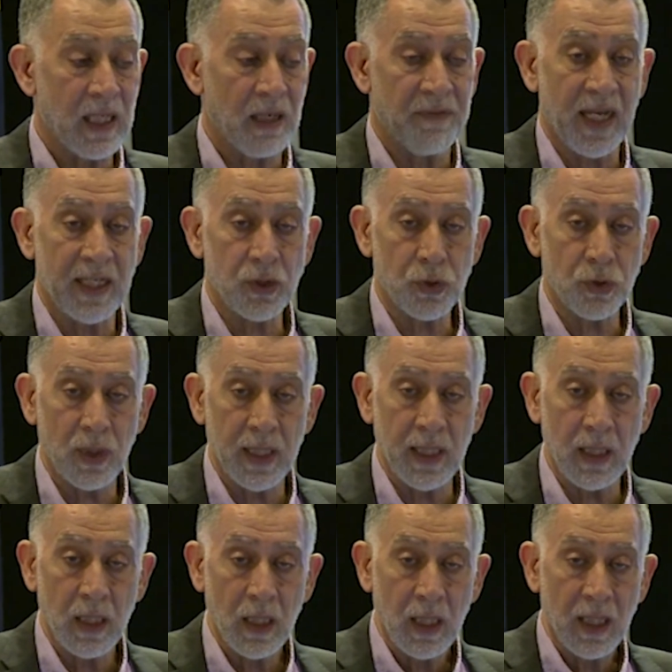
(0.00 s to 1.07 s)

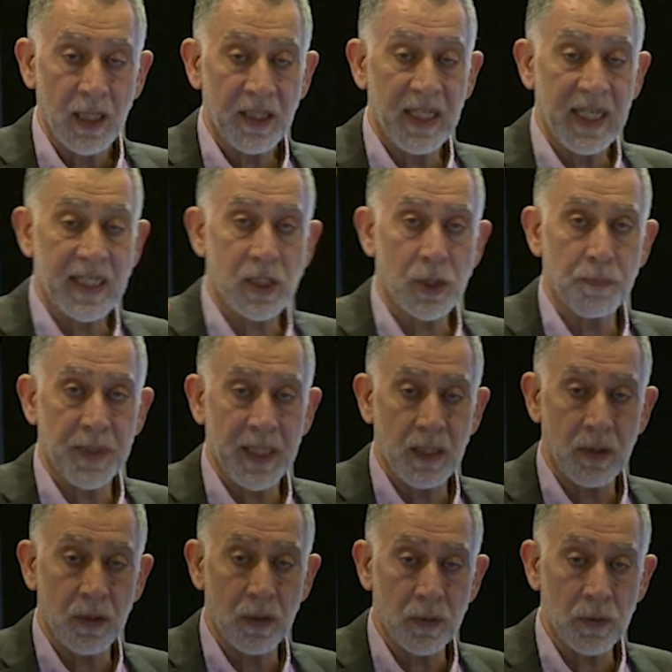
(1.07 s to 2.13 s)
eventually the
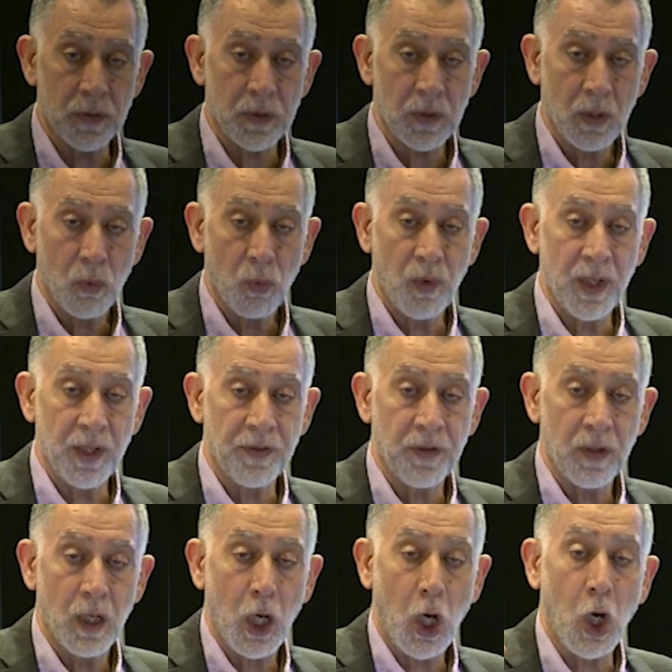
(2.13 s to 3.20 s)
experience with
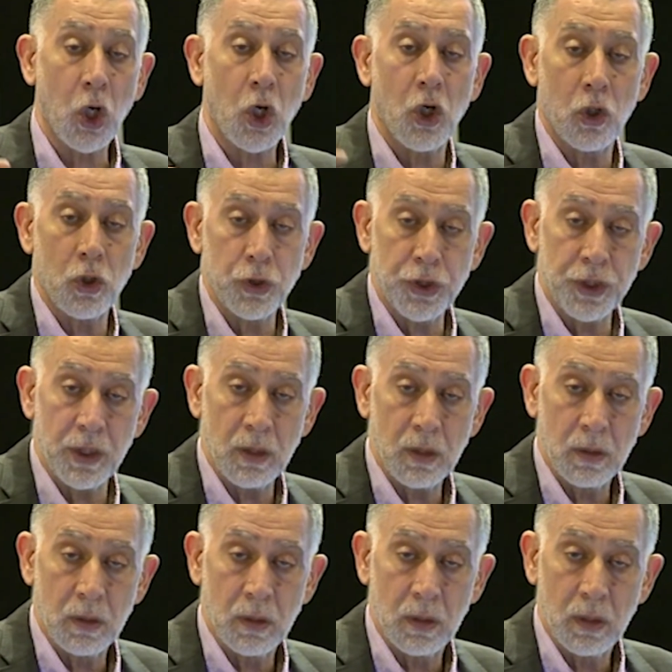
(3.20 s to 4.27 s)
oncology
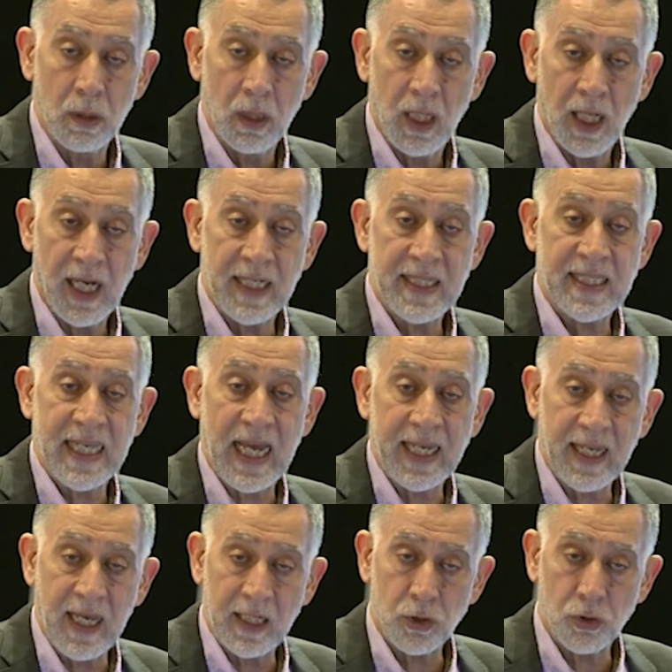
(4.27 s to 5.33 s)
and
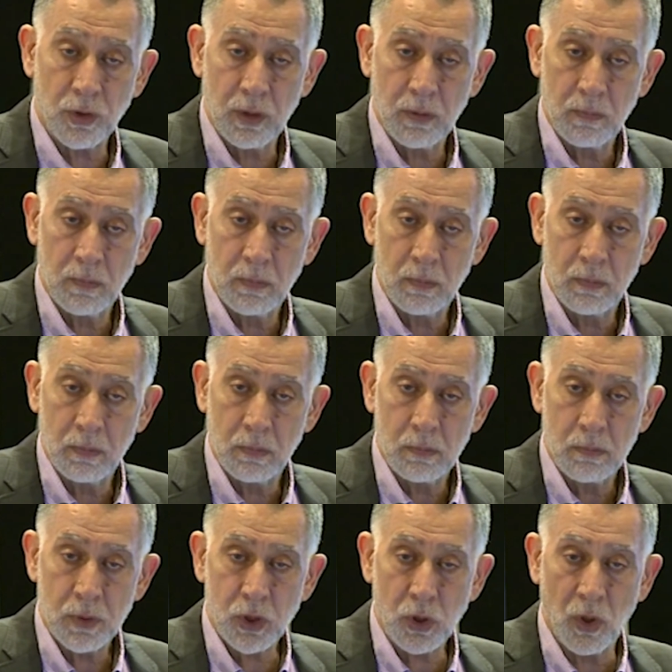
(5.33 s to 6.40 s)
psychiatry.
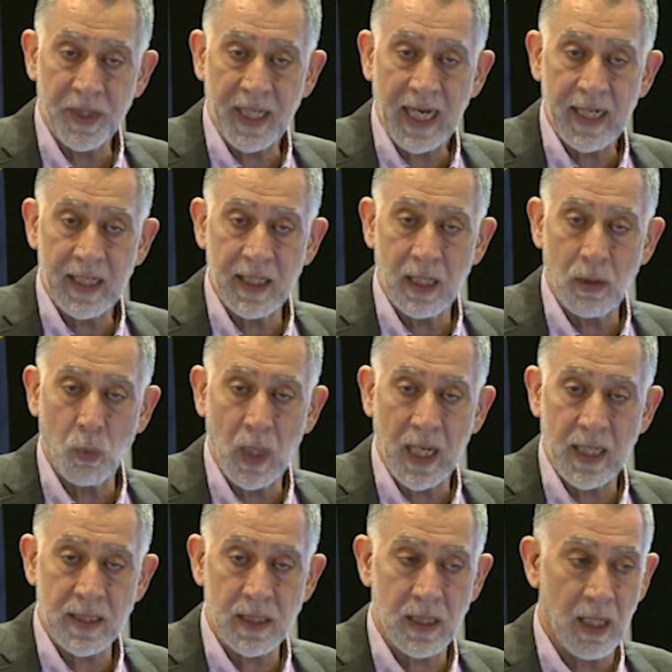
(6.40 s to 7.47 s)
So the idea
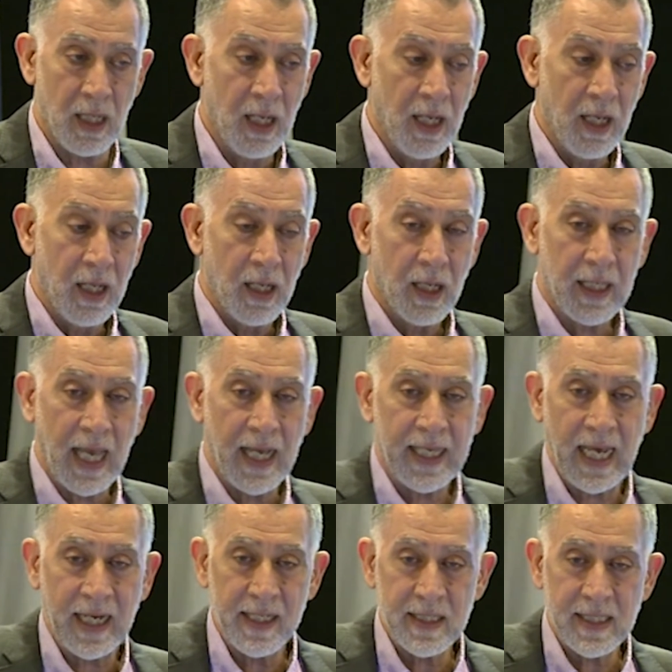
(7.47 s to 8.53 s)
was,
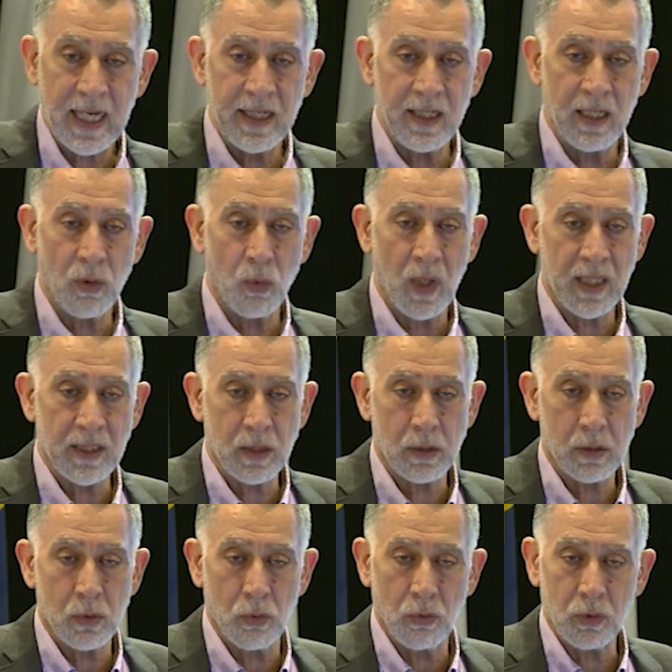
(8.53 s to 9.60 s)
Karine's idea was
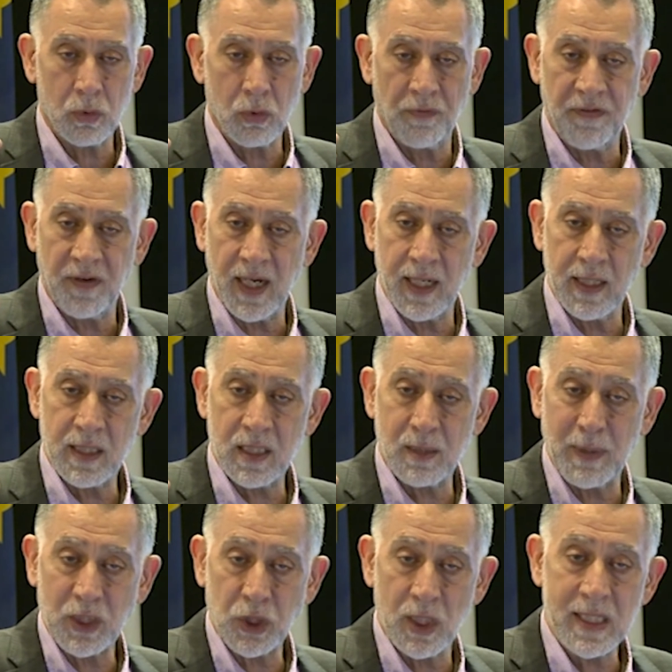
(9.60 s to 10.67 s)
to find
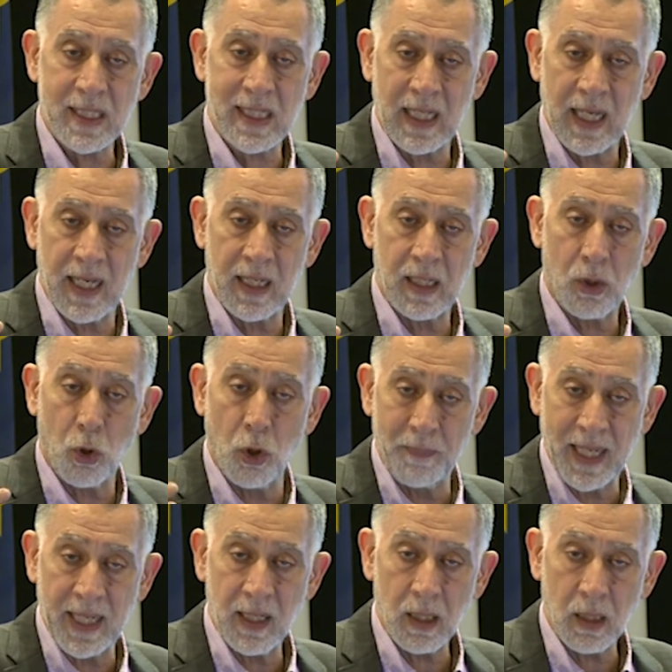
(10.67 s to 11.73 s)
specialists like
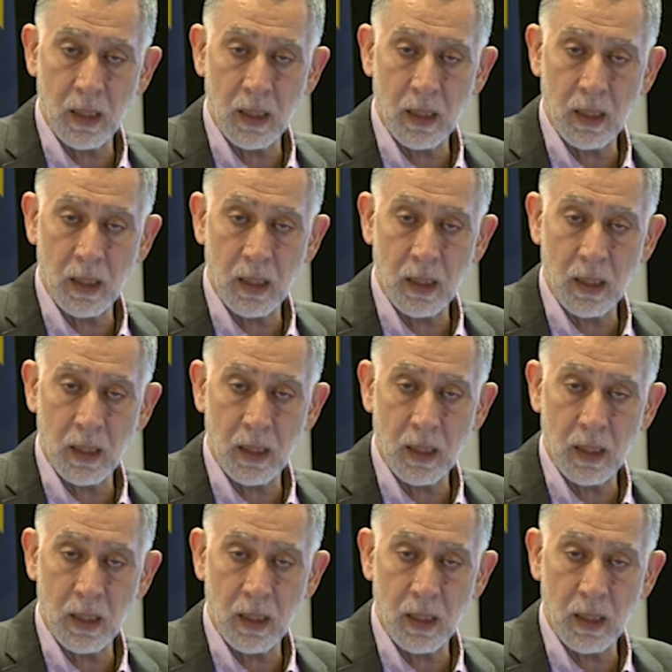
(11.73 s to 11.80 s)
Robert